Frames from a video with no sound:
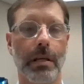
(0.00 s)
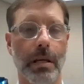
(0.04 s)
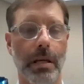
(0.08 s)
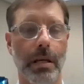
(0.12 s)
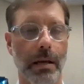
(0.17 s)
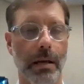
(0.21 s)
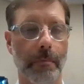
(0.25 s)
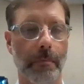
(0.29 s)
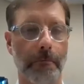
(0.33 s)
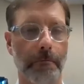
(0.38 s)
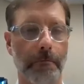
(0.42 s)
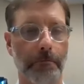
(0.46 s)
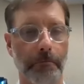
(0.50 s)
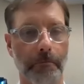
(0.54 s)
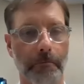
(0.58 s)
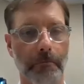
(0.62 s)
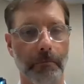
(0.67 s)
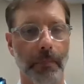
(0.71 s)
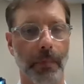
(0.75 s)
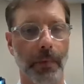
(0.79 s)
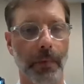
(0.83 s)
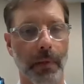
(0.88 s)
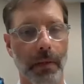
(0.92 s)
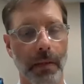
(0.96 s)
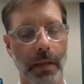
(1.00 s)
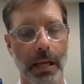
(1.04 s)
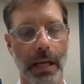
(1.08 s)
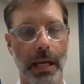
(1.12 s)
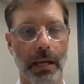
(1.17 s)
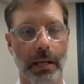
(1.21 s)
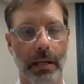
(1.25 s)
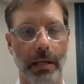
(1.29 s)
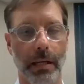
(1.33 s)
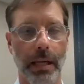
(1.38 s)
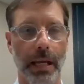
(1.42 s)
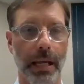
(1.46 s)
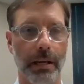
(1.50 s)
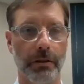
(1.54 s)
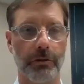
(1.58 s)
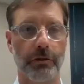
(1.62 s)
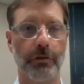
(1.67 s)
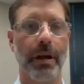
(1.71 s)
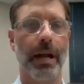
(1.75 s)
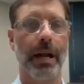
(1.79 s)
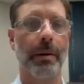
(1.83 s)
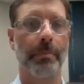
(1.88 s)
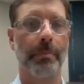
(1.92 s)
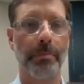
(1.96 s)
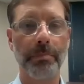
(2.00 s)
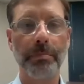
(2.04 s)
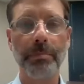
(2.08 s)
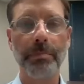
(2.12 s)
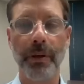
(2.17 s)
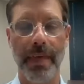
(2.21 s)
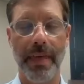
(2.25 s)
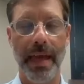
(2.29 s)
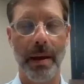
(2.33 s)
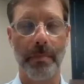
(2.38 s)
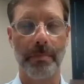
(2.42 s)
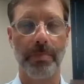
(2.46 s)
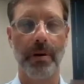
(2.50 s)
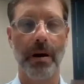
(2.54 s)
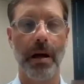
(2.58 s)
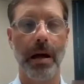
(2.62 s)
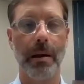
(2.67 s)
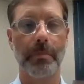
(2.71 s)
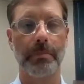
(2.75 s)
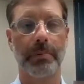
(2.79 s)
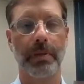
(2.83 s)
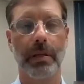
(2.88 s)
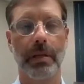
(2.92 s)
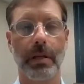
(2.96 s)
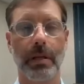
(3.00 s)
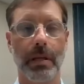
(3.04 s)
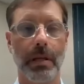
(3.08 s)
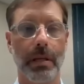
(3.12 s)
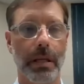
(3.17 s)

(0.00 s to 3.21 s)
And try to put that prompt.